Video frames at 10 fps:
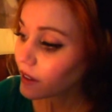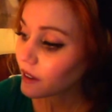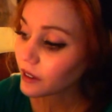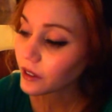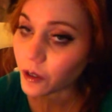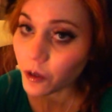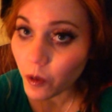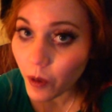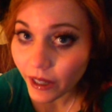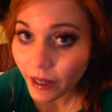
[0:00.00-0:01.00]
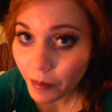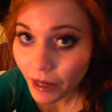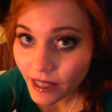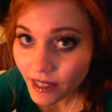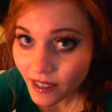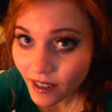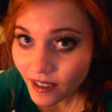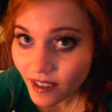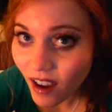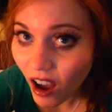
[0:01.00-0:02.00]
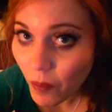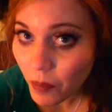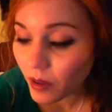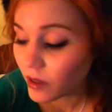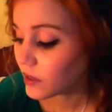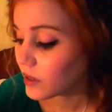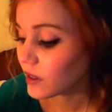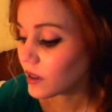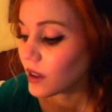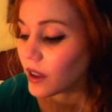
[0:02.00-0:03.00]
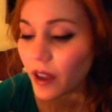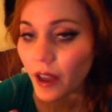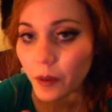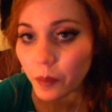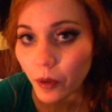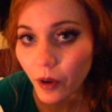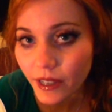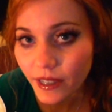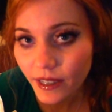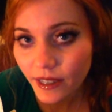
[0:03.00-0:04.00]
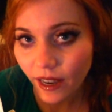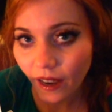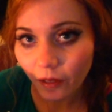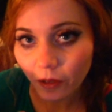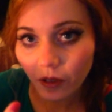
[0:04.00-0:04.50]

and you quickly place it on top and press it down,